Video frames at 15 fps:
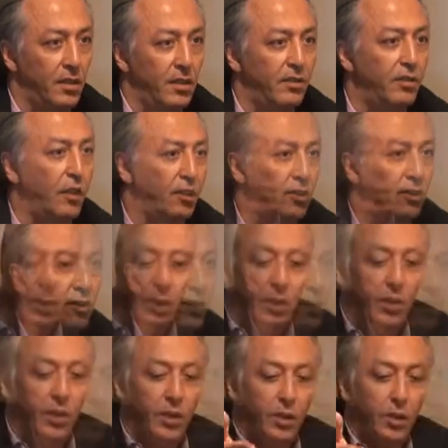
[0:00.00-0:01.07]
for us.
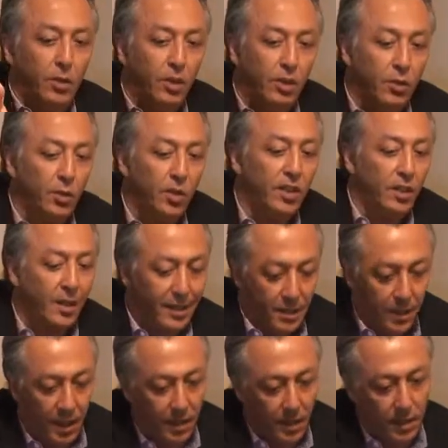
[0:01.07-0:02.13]
When you are doing the
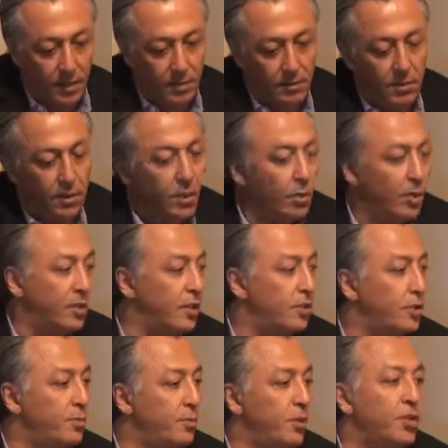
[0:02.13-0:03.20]
right thing, you want the
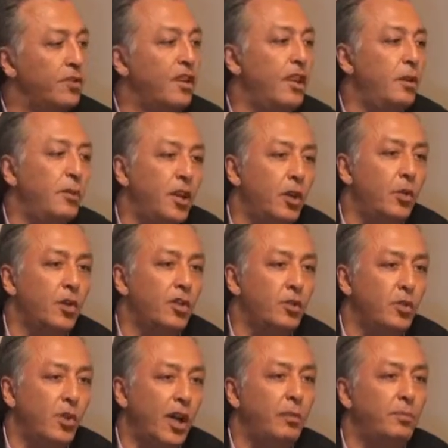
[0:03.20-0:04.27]
support of anybody who
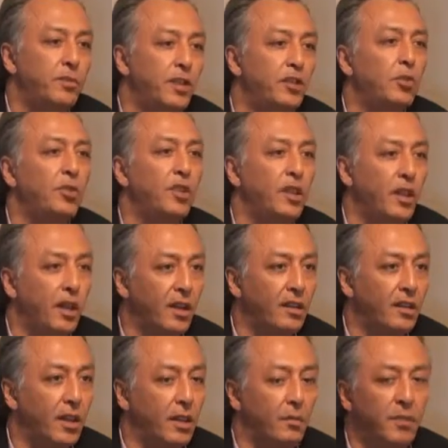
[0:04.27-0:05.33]
wants to help in doing the
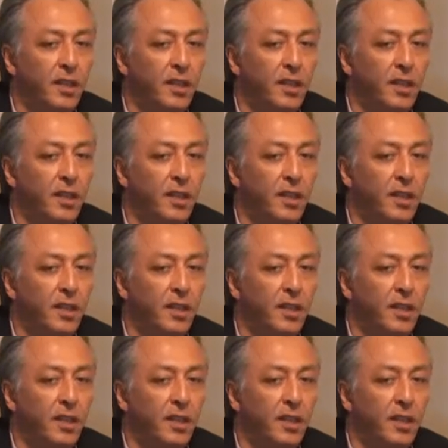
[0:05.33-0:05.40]
right thing.